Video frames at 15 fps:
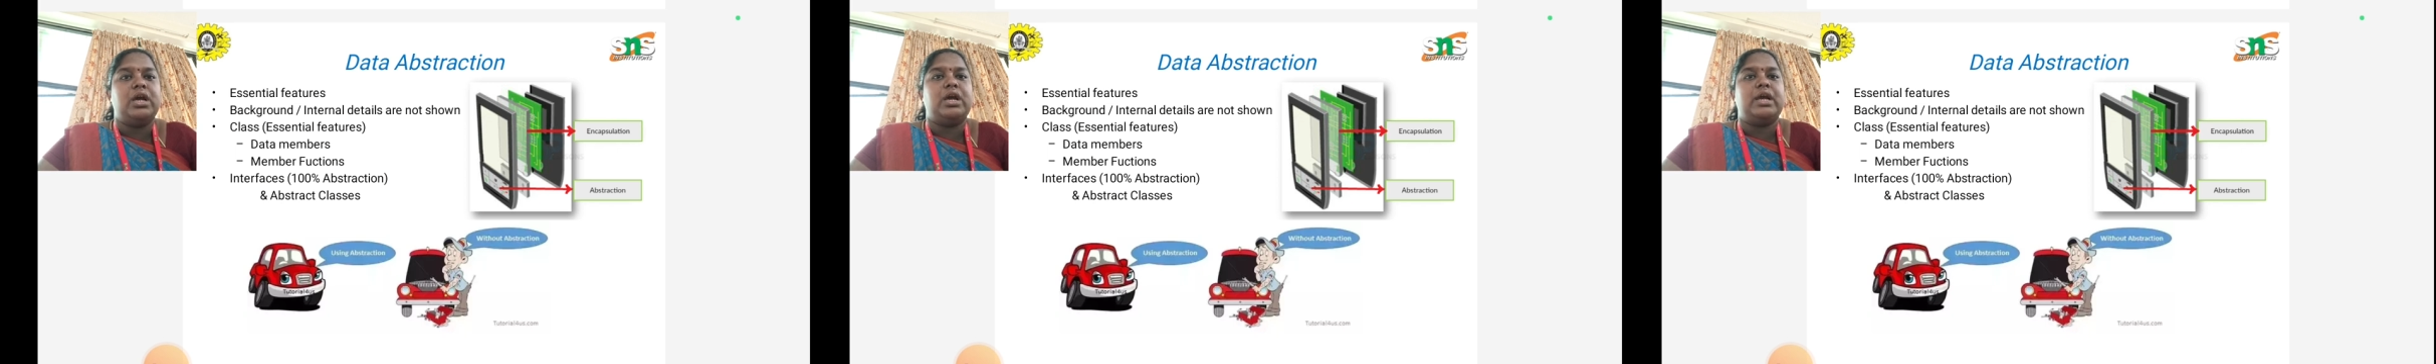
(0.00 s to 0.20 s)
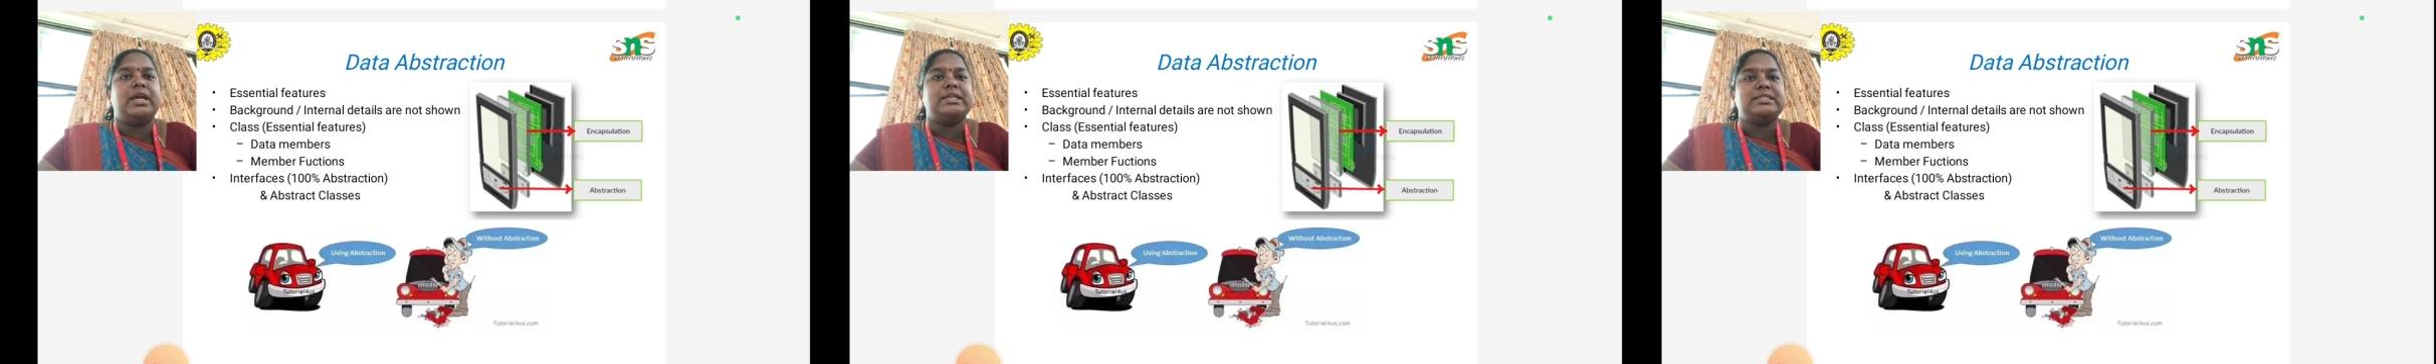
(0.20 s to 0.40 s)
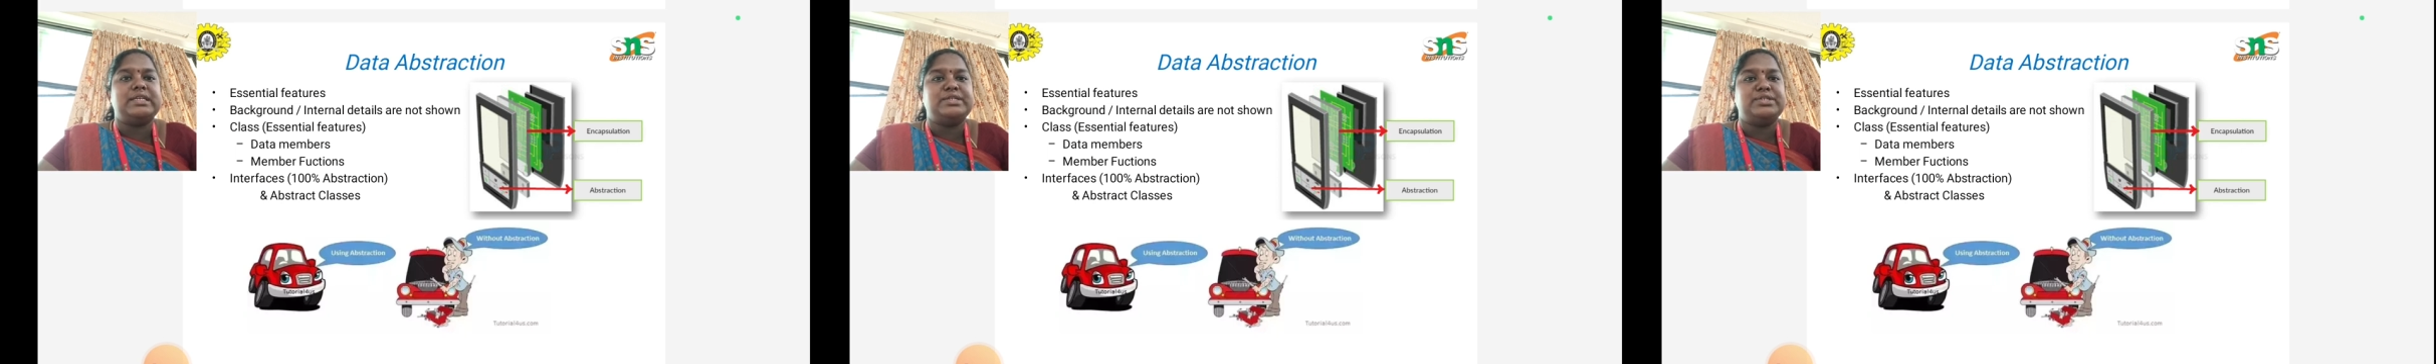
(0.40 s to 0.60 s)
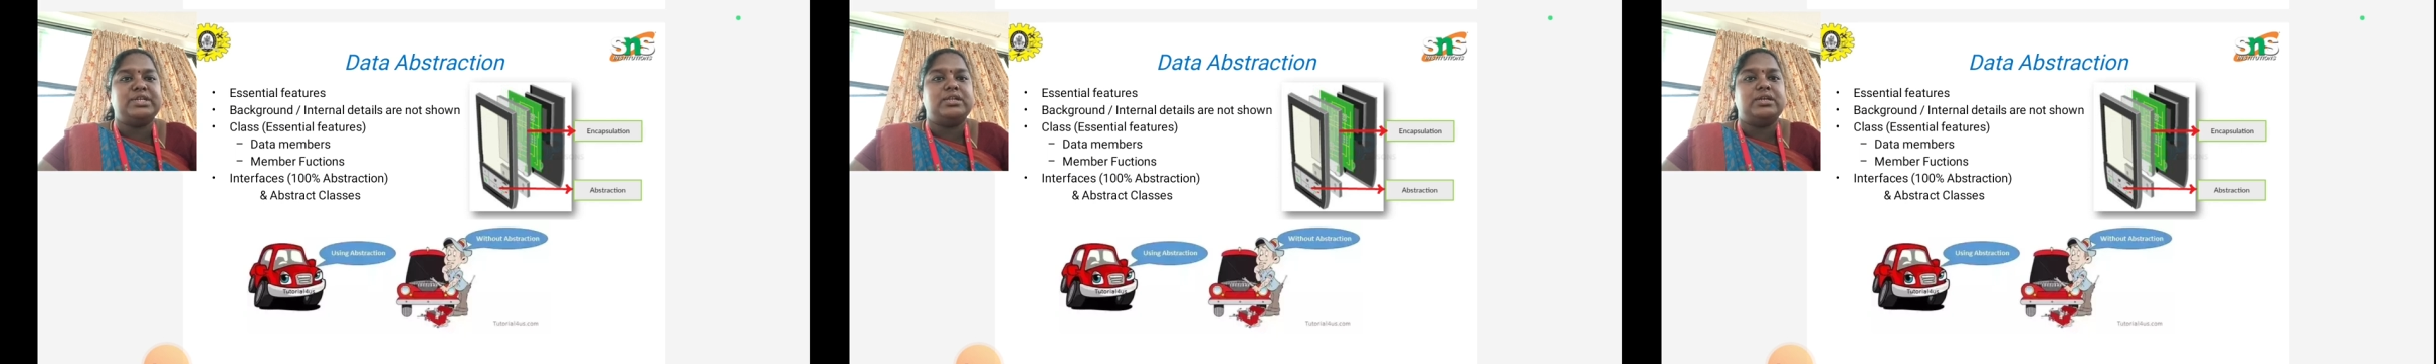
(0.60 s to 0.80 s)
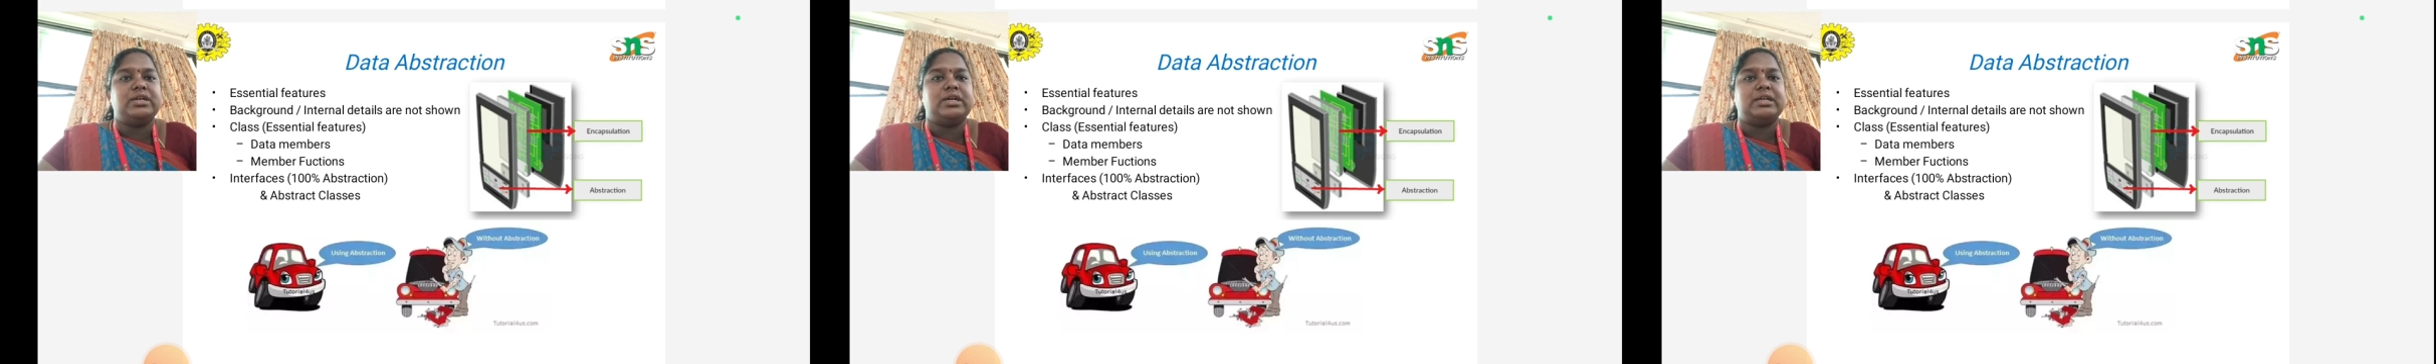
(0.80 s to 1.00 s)

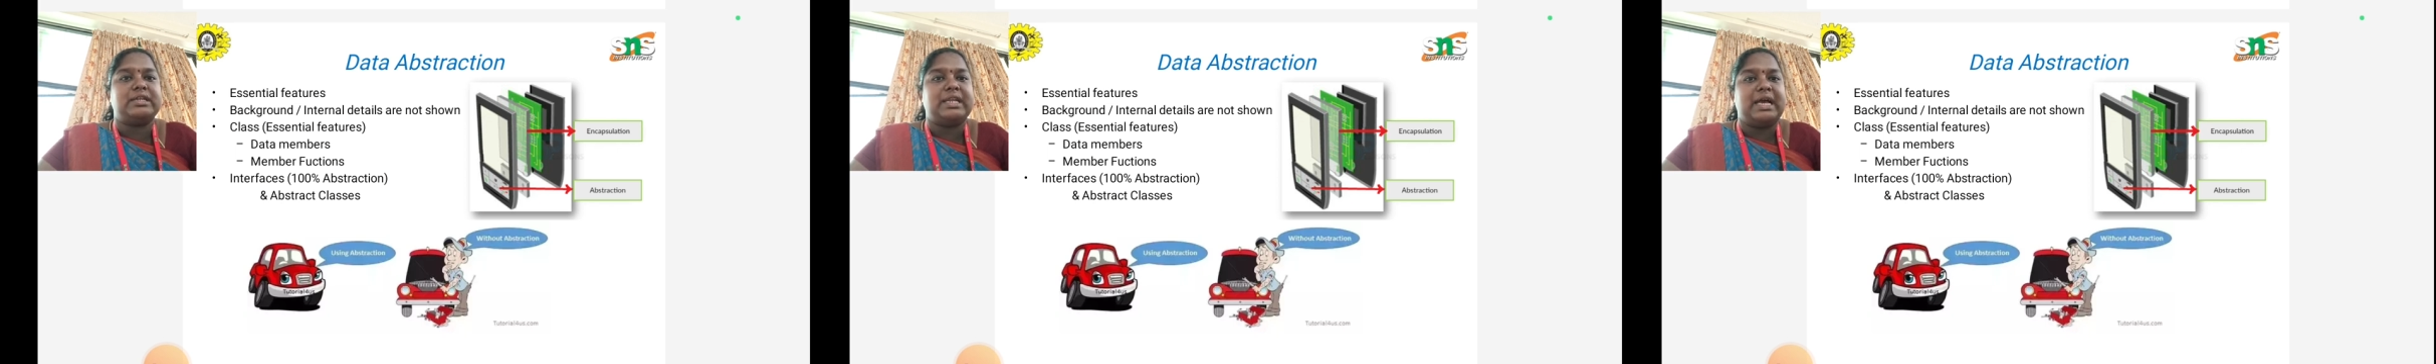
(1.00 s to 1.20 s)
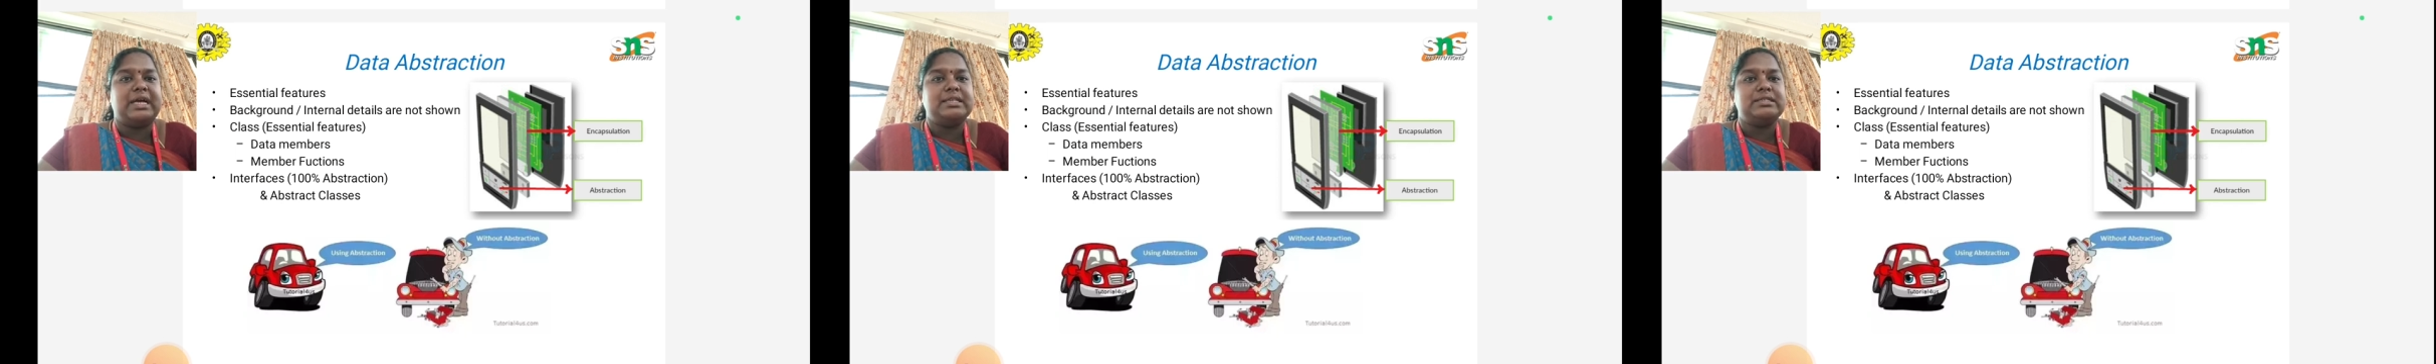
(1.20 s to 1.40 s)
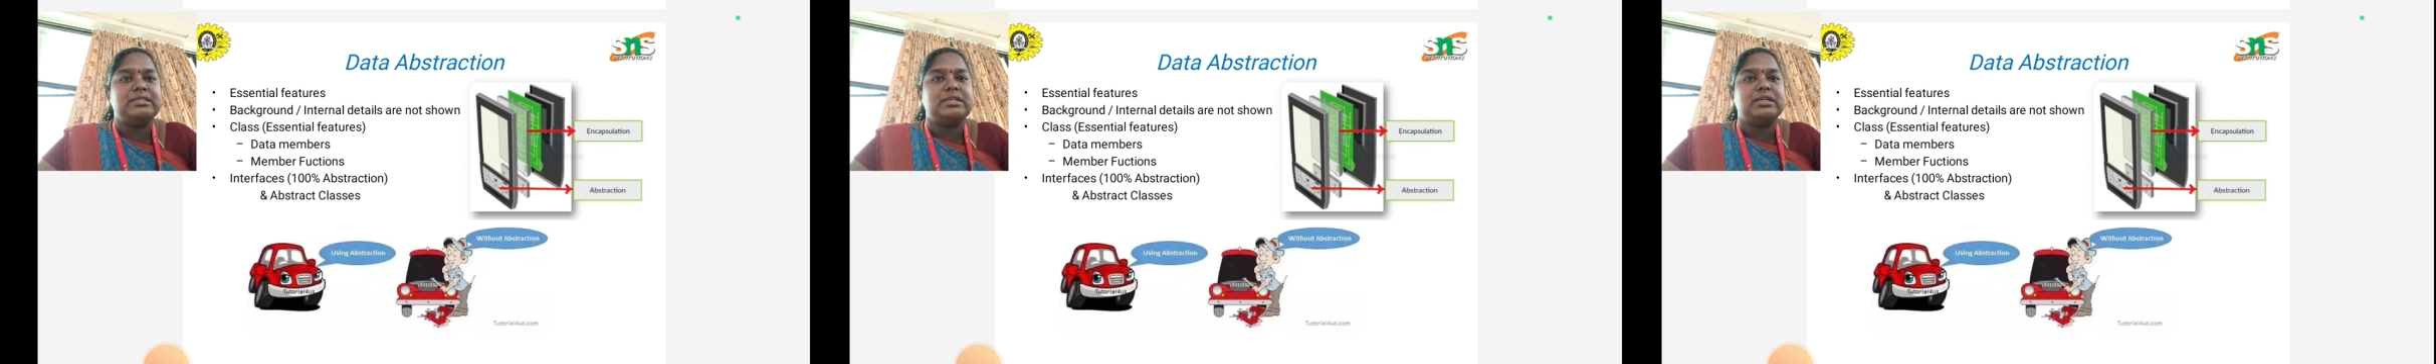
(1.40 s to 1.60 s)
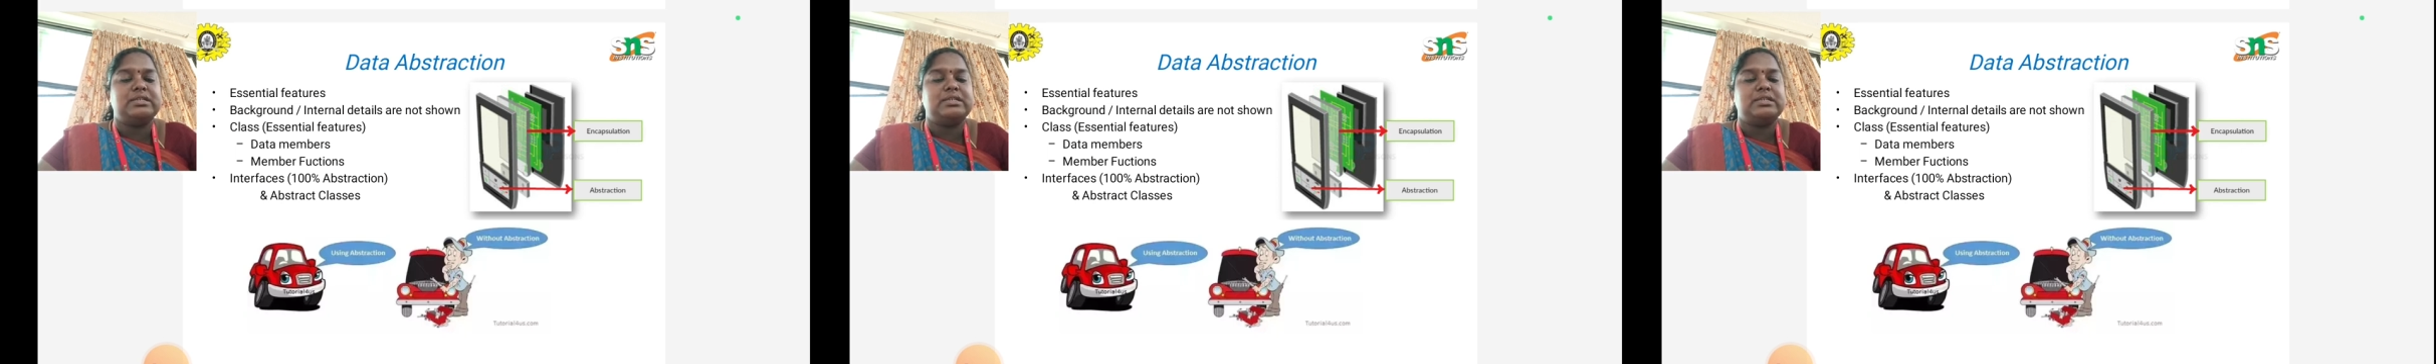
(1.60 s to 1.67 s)
Essential class